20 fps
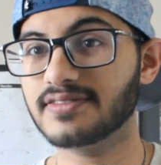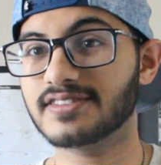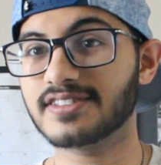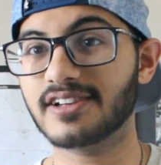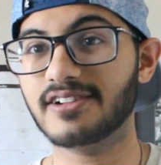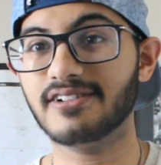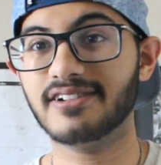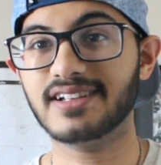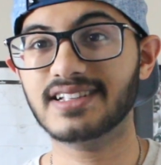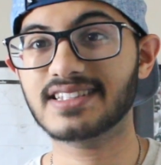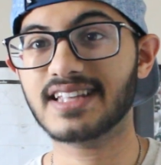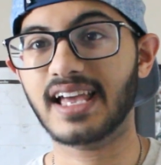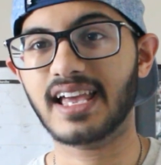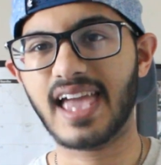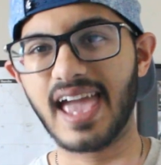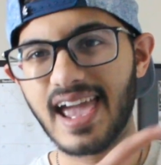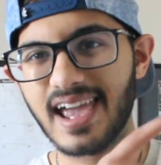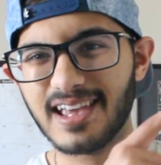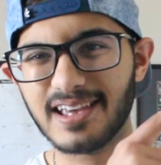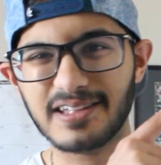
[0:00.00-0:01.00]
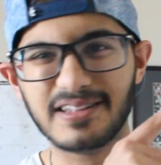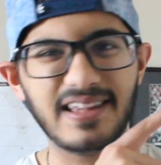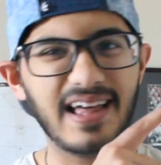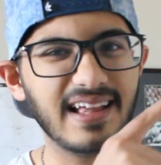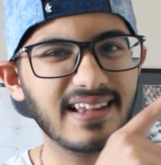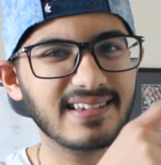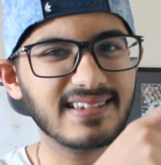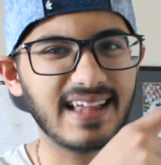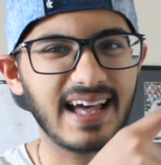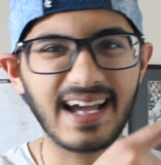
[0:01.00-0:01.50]
So it's like, hey,
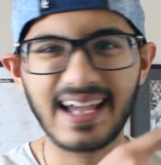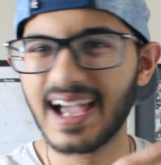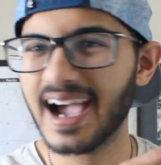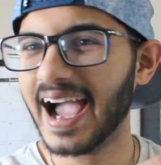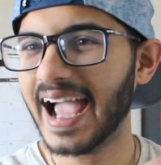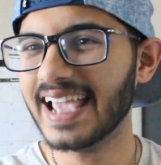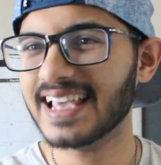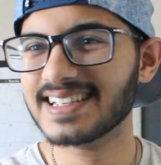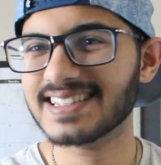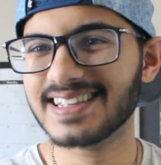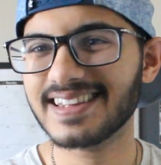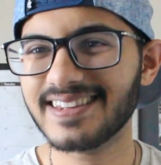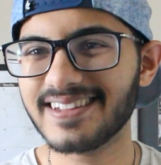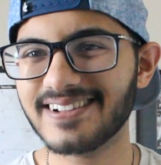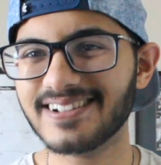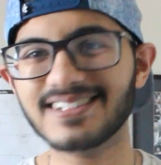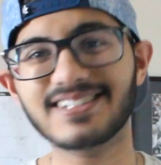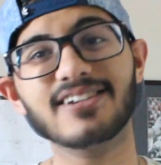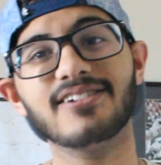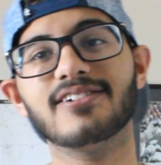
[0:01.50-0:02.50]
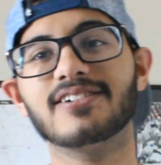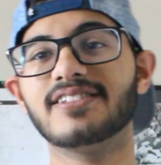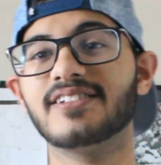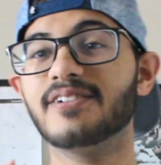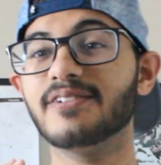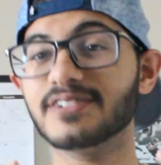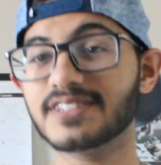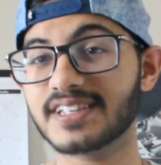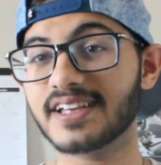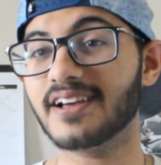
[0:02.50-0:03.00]
that guy is in there. So
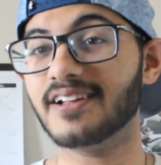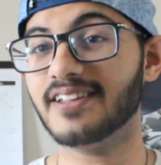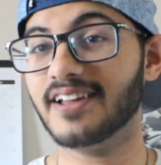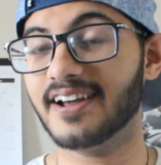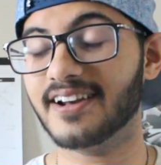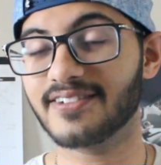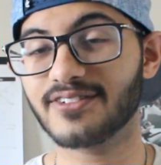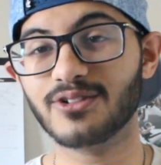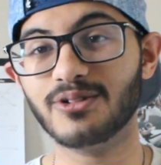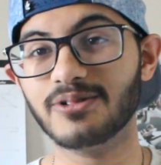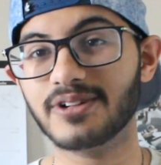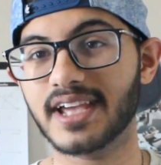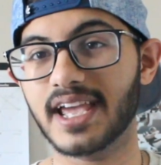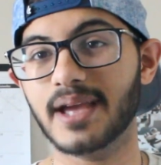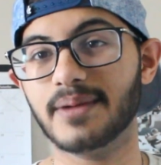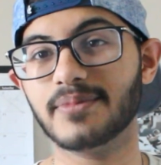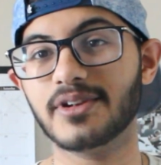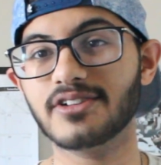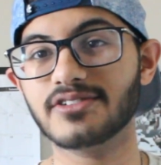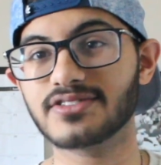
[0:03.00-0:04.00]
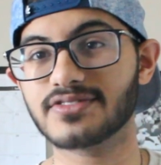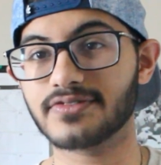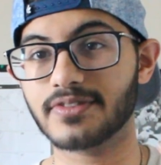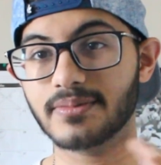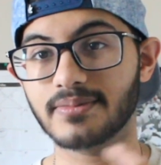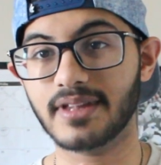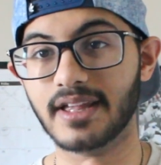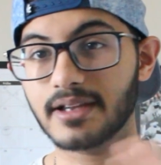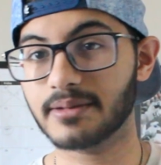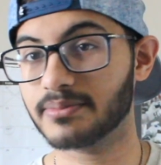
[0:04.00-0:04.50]
you'll see a lot of cool cameos
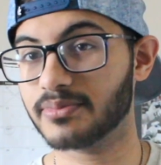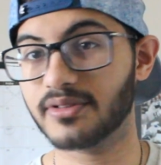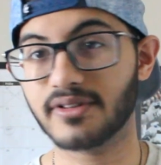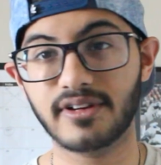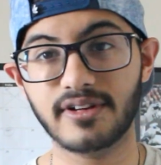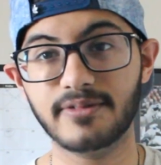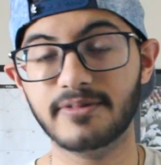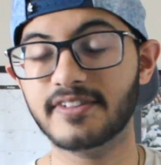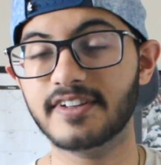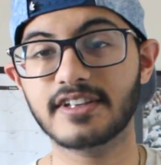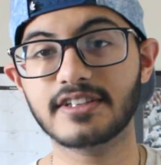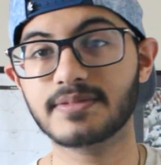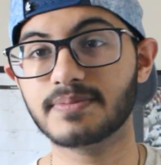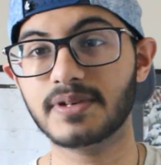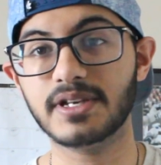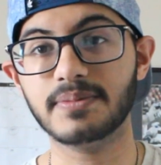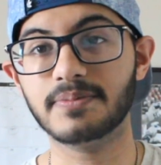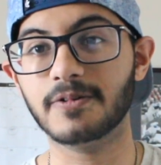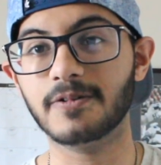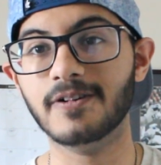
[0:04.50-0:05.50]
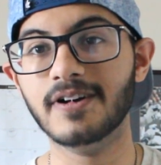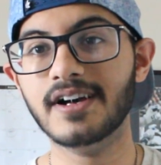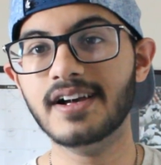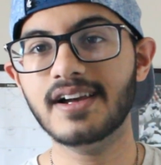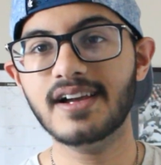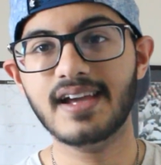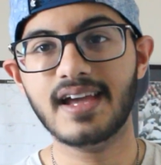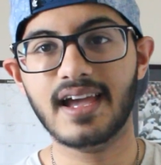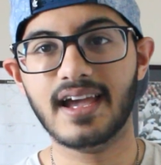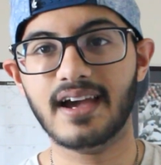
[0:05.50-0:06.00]
from like previous people
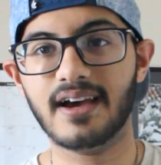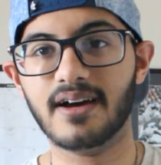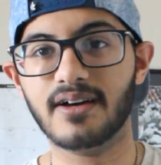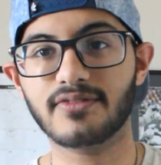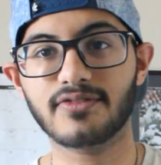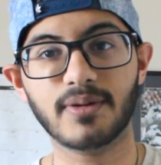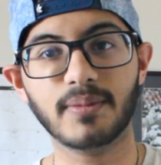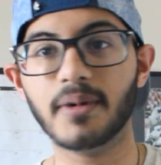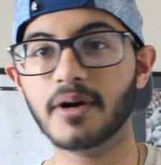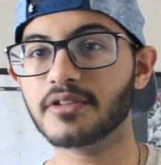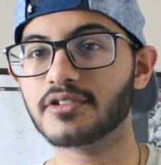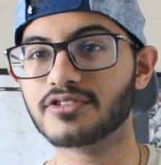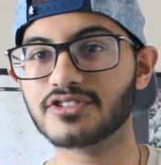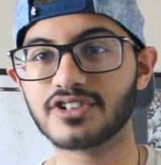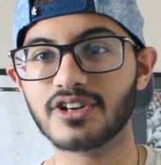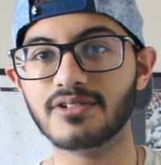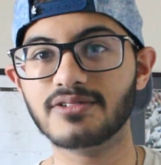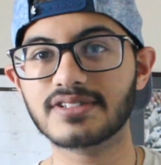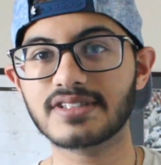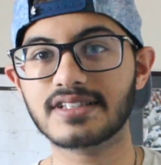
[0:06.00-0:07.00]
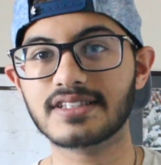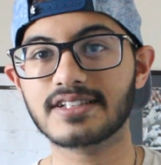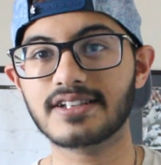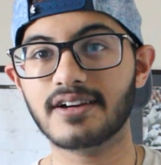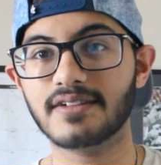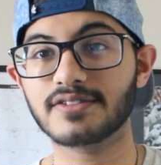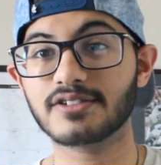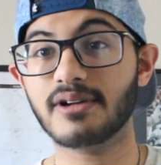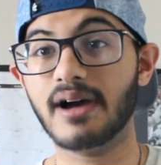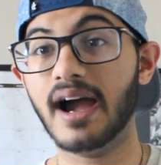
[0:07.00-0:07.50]
from other shows and
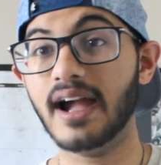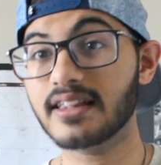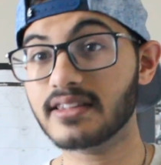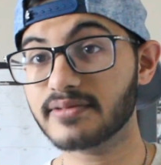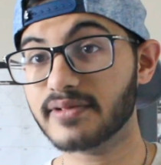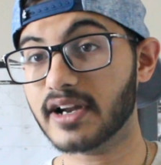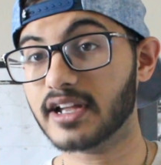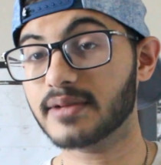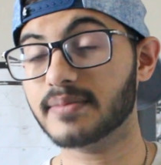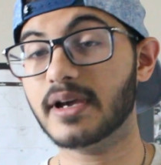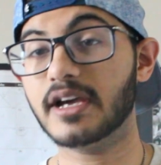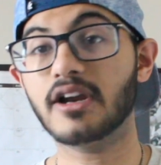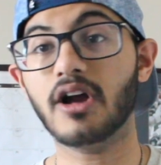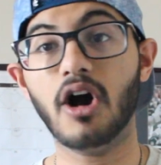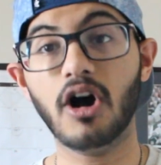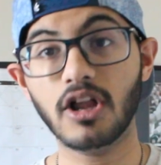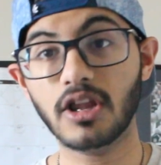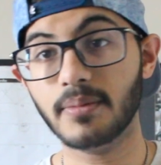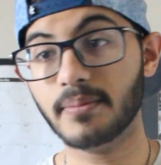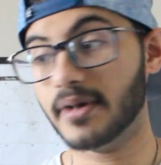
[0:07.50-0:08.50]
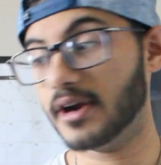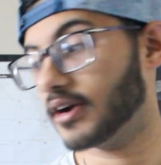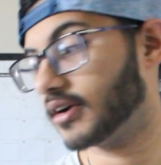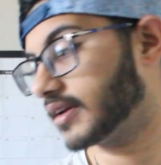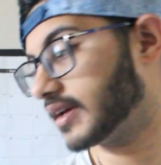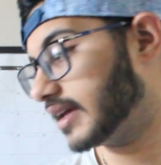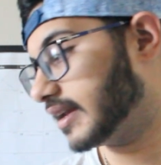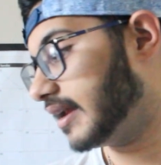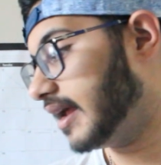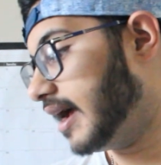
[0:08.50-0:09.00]
stuff. So I highly recommend All
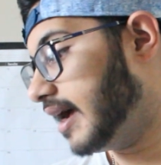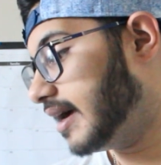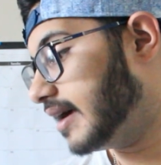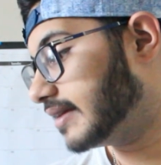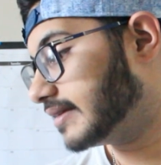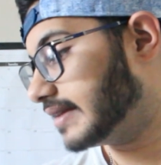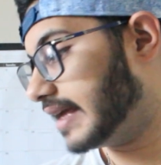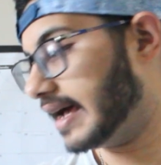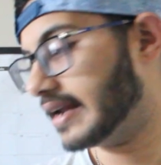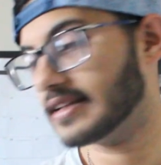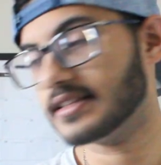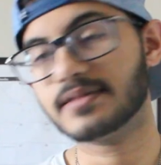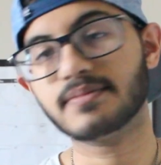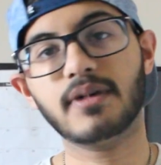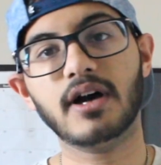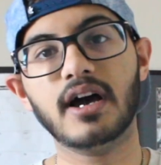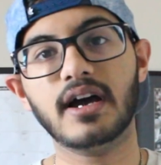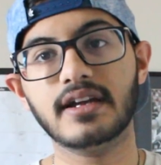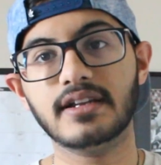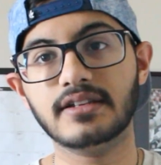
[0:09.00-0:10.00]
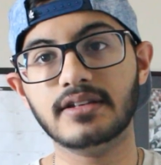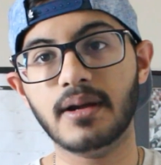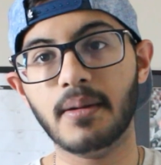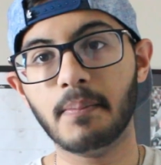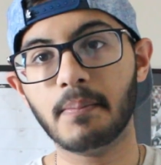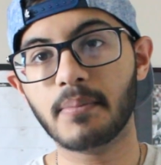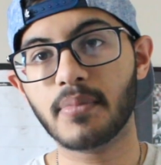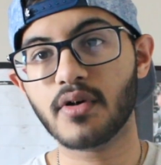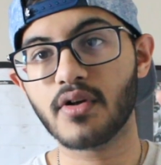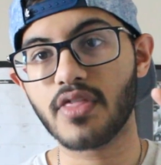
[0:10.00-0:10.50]
American. That is my
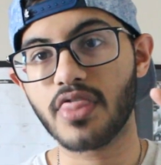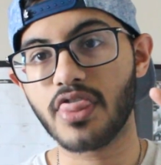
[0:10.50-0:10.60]
number